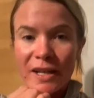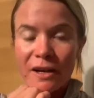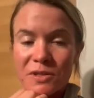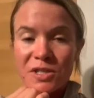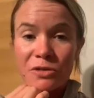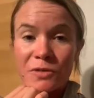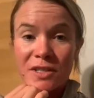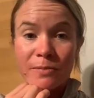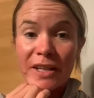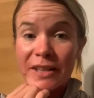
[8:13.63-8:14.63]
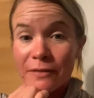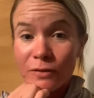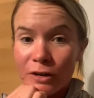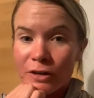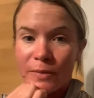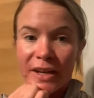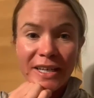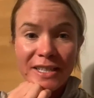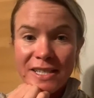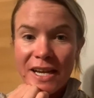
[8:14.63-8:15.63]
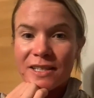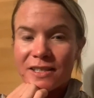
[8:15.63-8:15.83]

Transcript: that was doing to my liver and my insides,